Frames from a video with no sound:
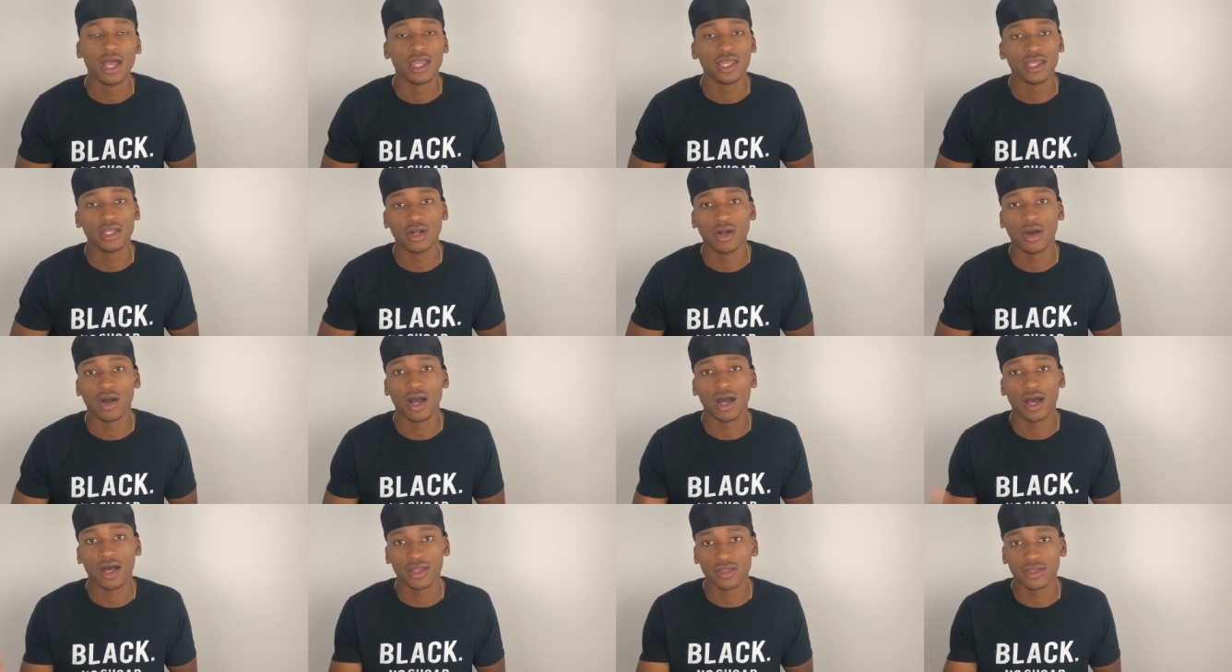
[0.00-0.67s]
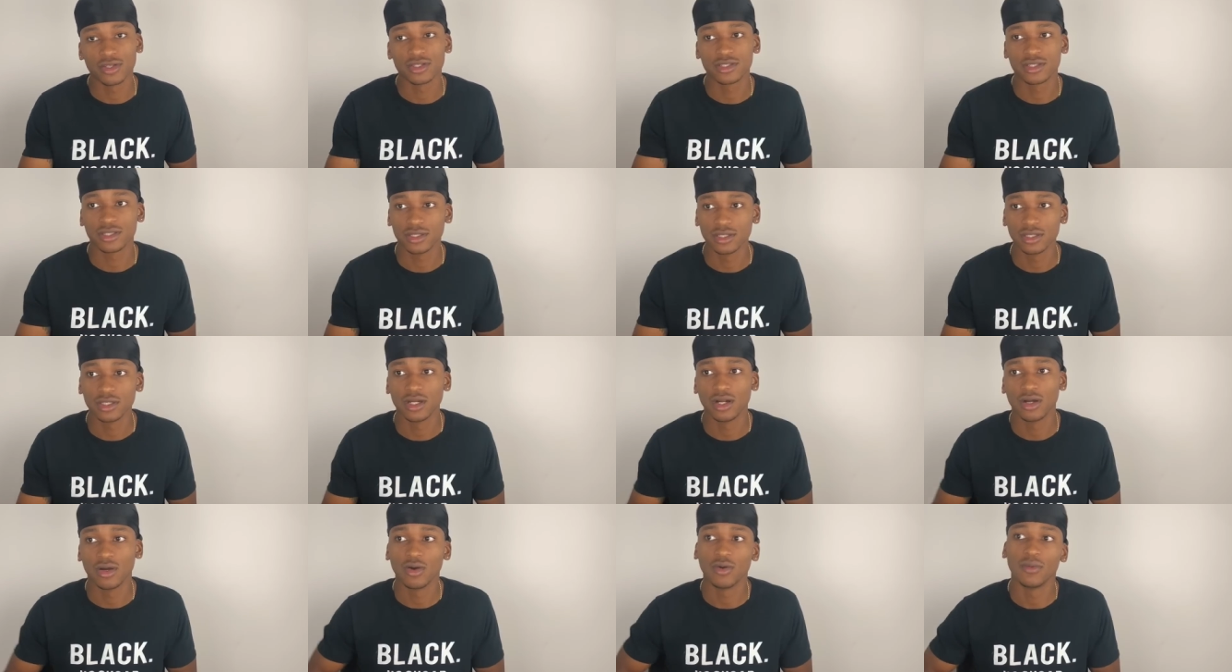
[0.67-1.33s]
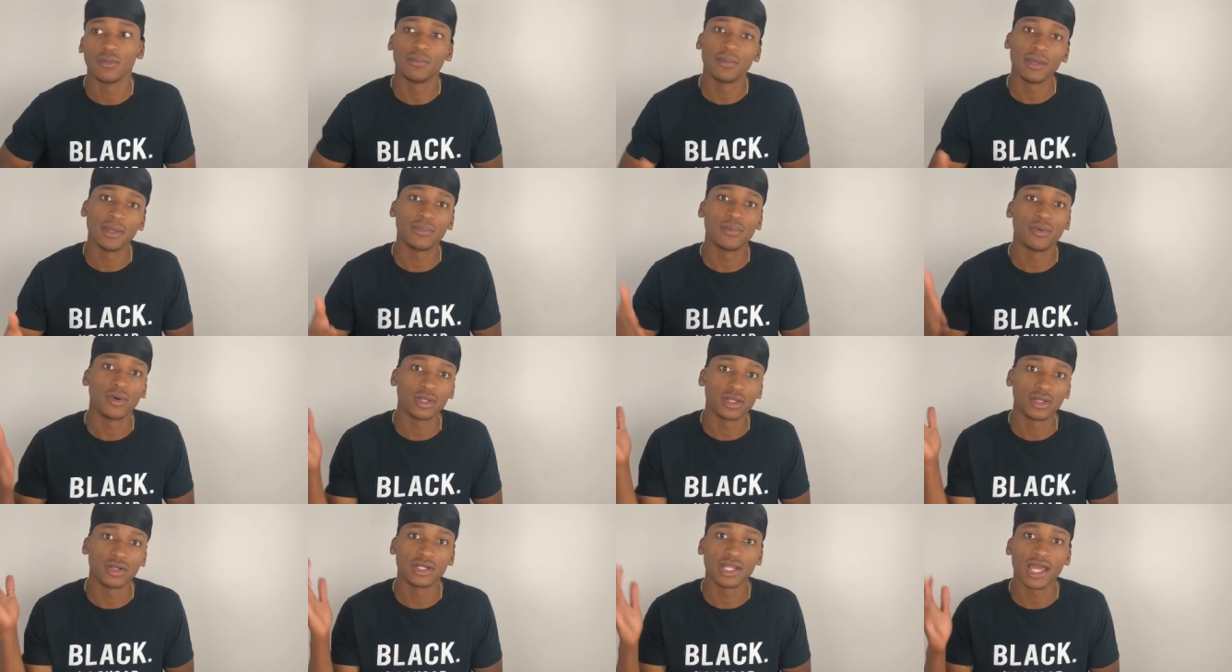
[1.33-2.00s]
you know, other, you know,
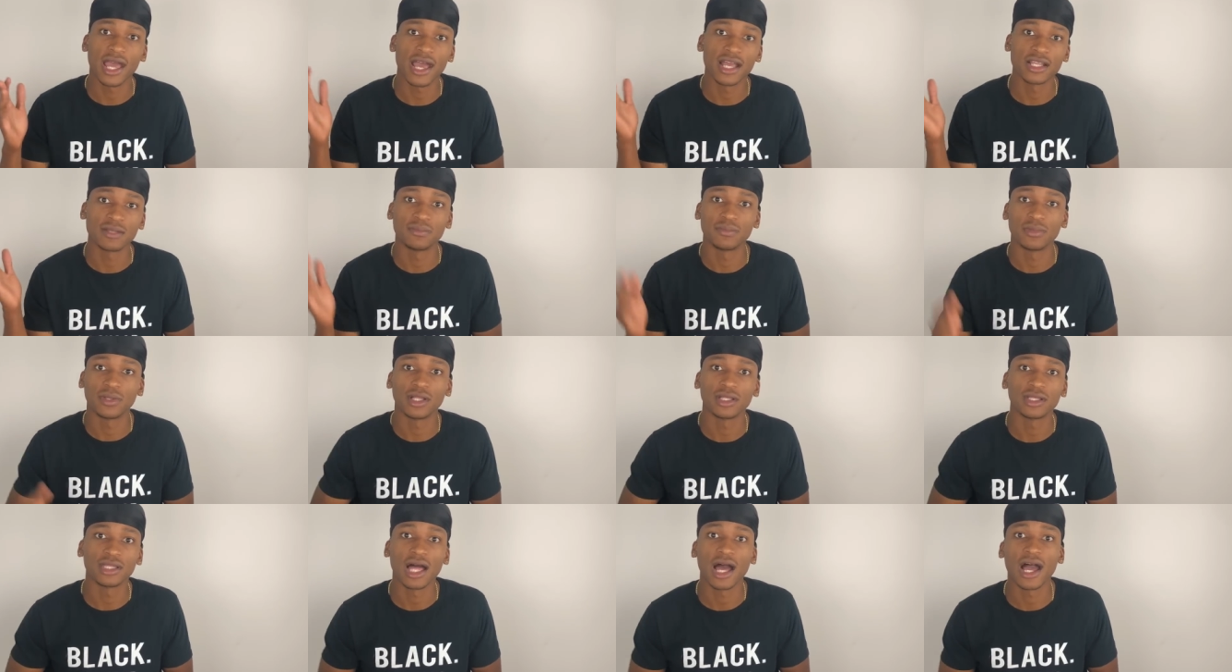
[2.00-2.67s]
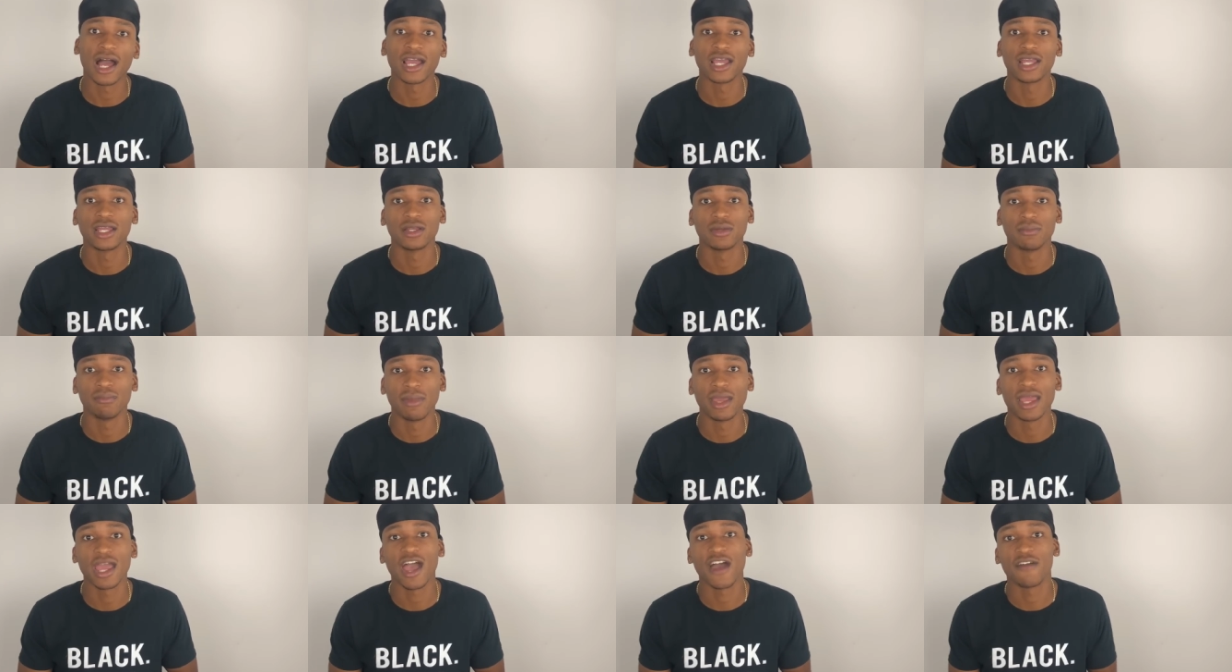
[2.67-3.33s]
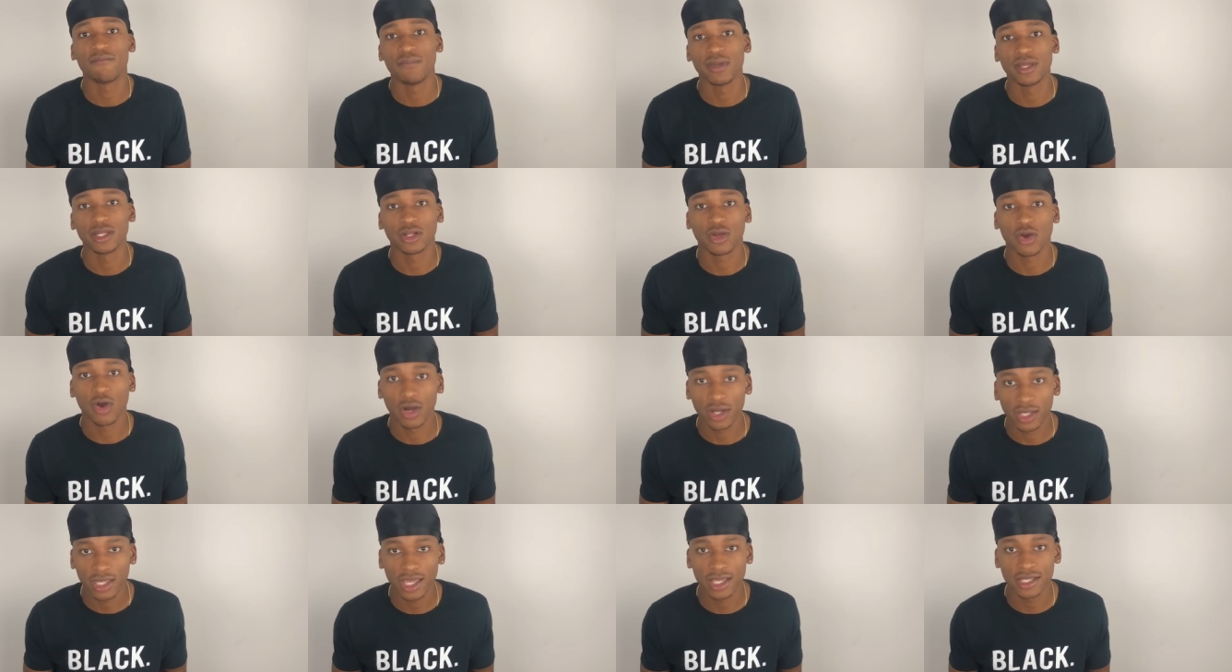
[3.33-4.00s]
people in your dad's bloodline may have been
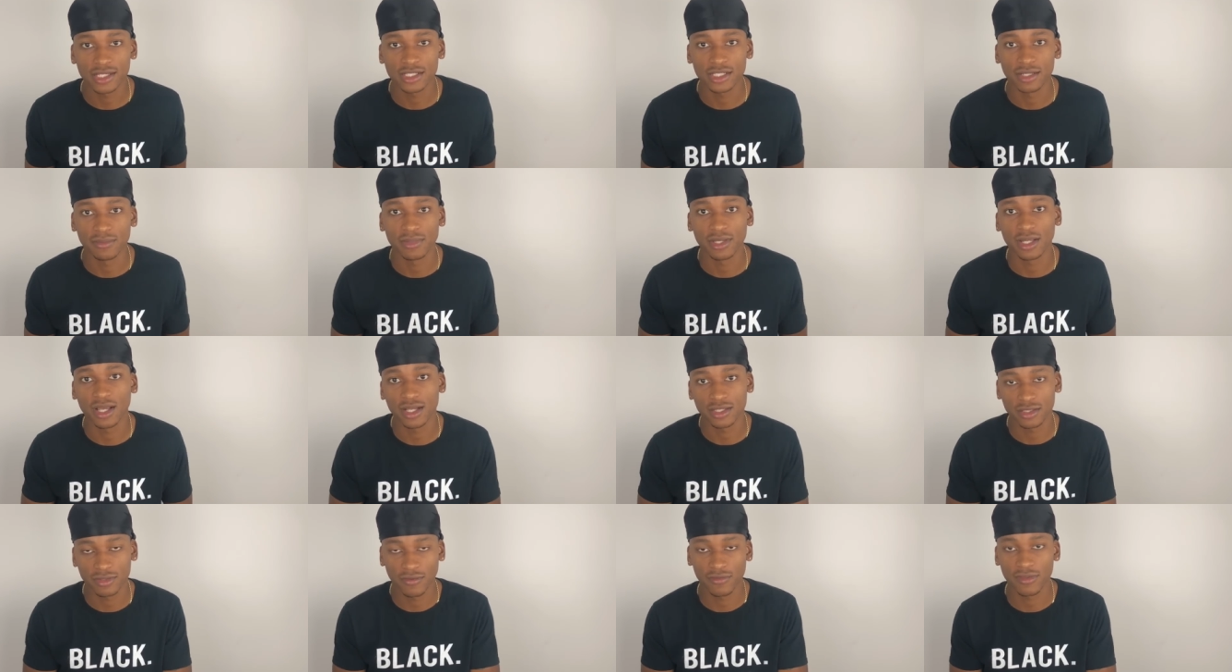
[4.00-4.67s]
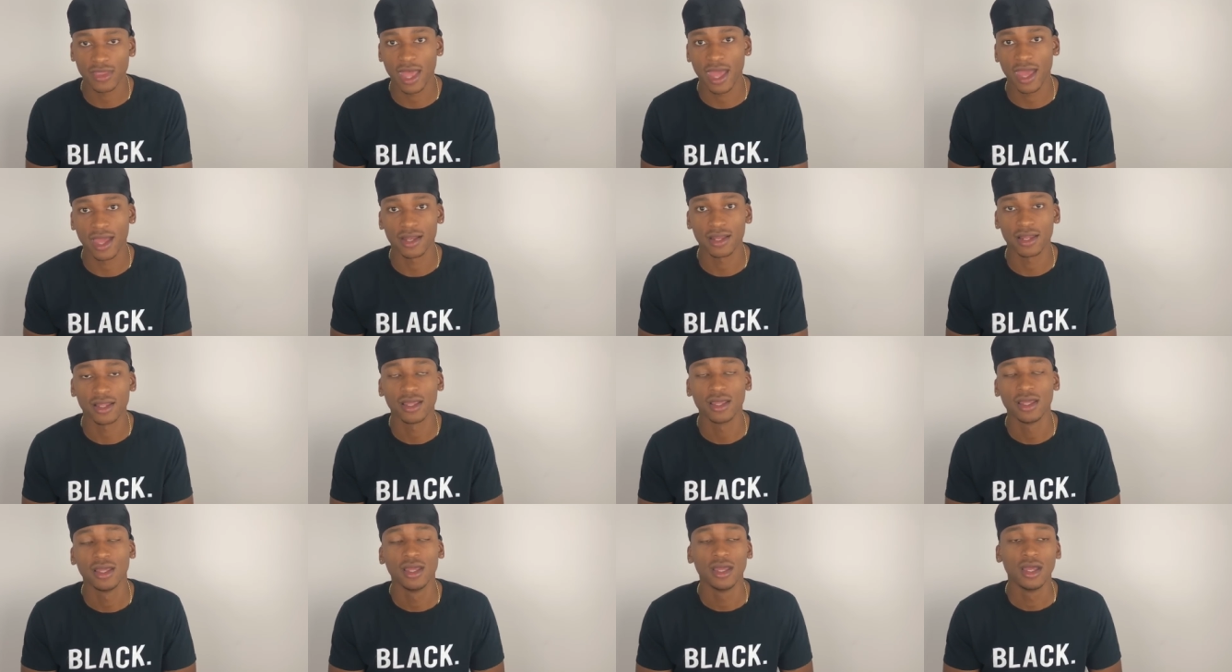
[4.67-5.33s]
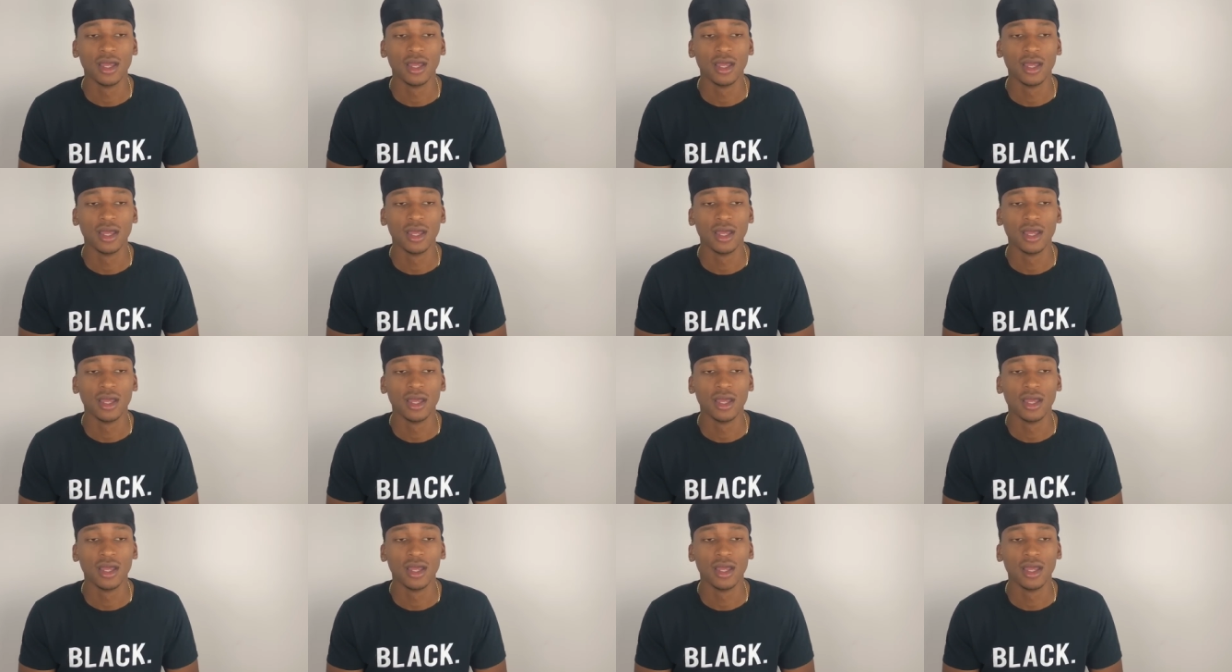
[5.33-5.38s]
Caucasian because of that.